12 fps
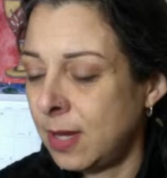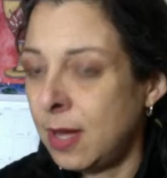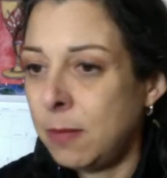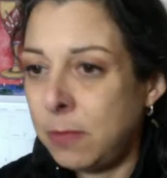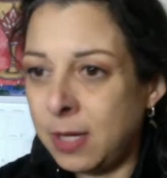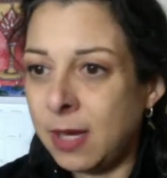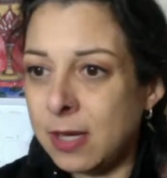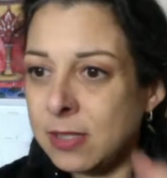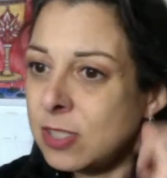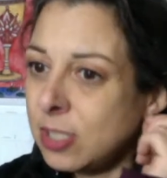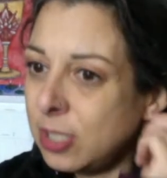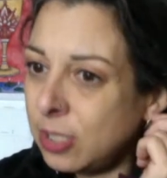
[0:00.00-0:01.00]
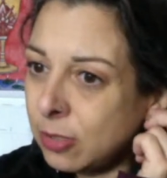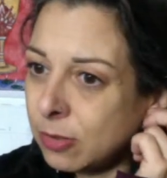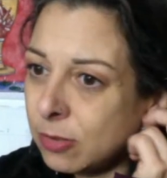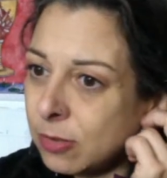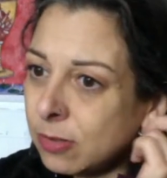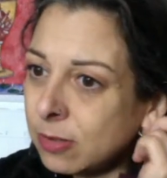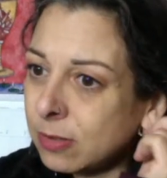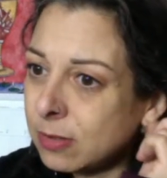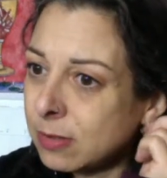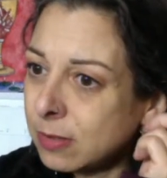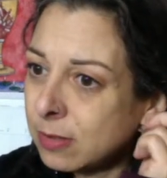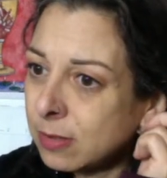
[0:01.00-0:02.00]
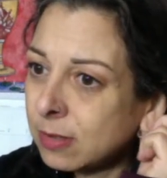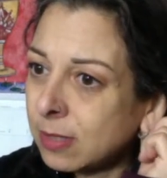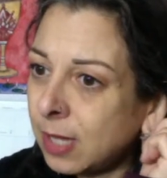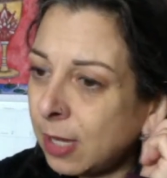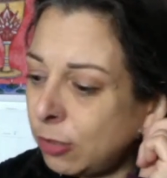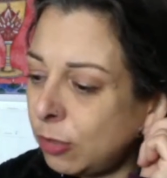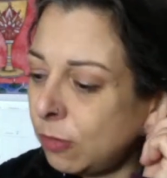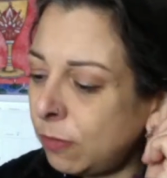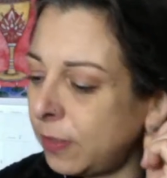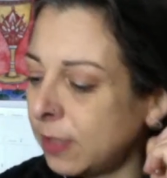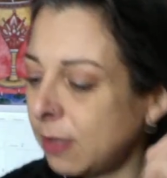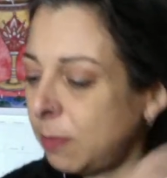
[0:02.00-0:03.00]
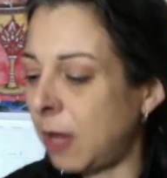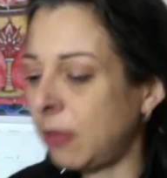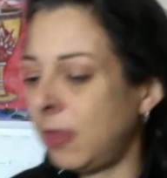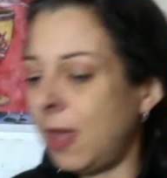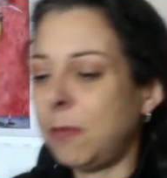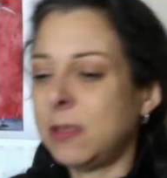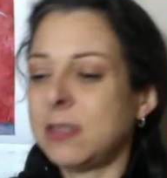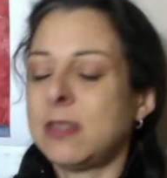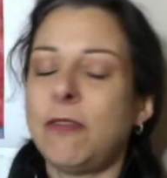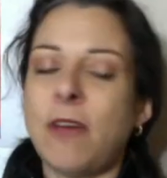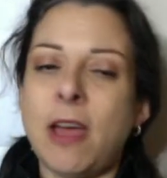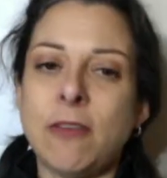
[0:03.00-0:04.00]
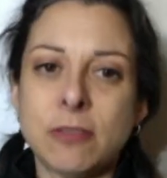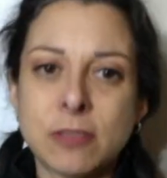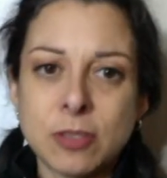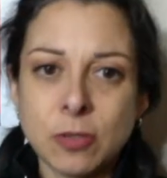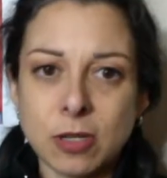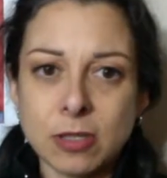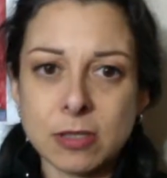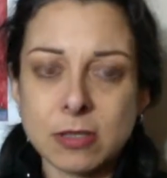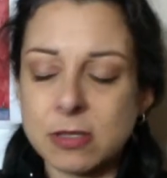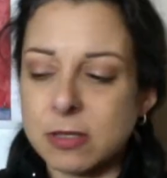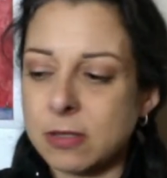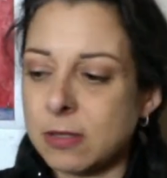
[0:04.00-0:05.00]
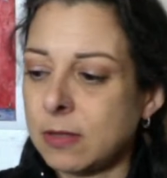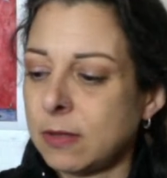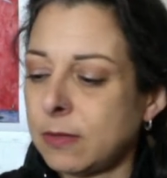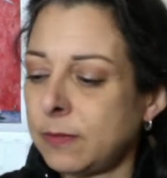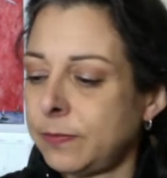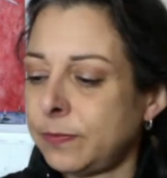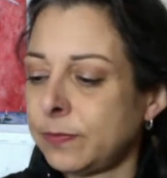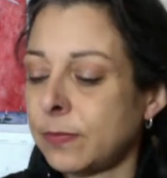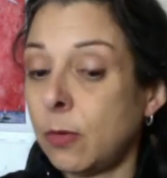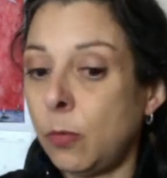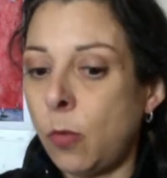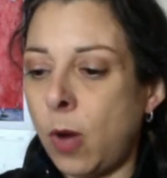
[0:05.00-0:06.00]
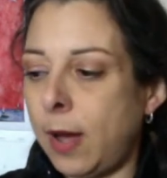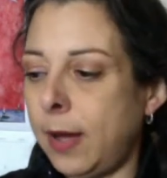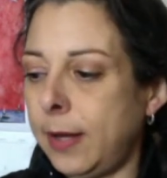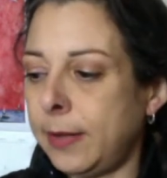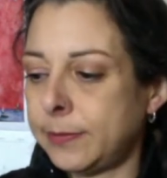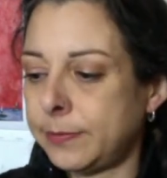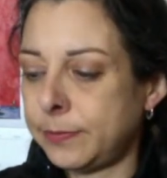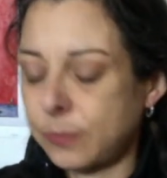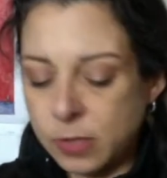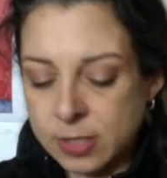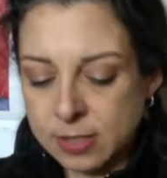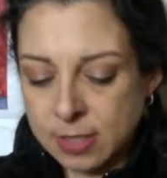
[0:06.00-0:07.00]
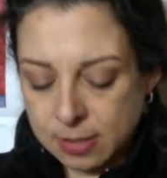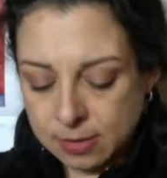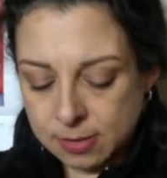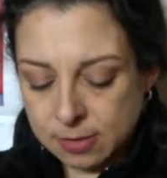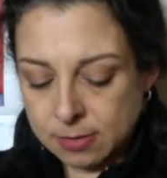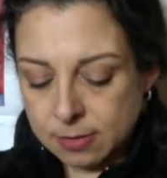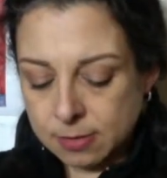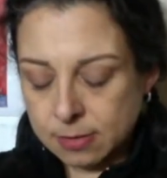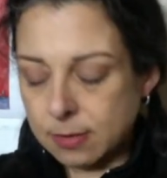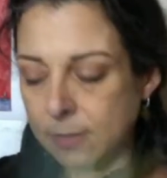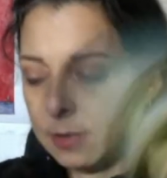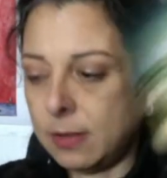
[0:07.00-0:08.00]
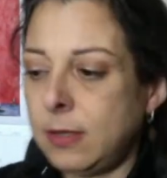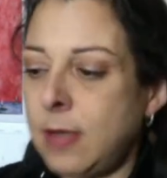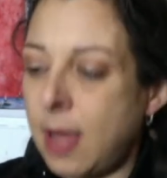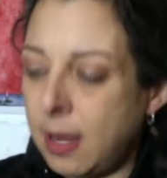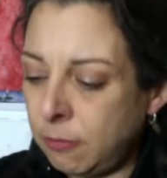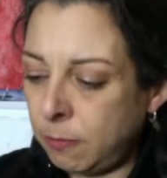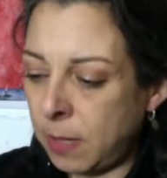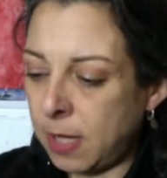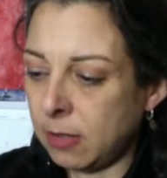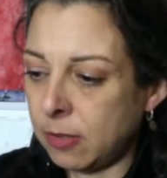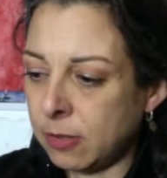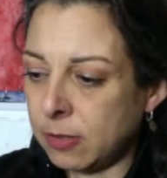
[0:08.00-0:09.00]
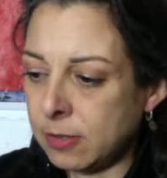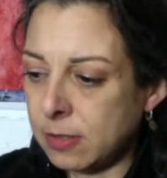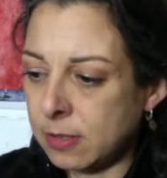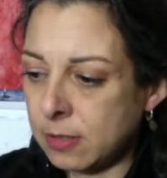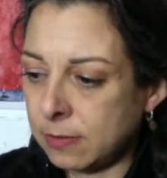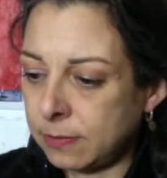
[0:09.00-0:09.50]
Because to you, how you feel about them is the 5 of Swords. Why? What is this? Knight of Pentacles.